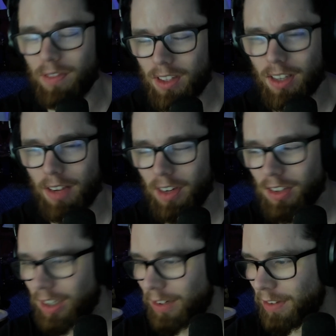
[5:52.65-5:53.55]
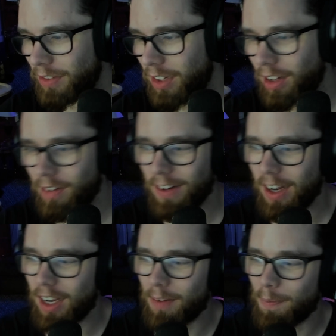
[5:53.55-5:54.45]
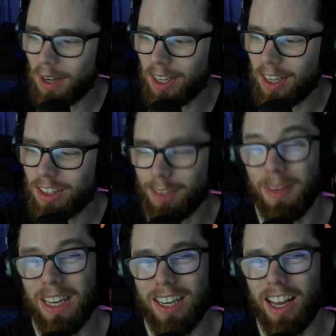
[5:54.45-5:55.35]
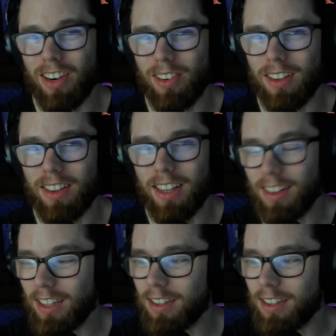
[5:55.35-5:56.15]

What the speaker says: the $750 fine, but to me, I don't think that's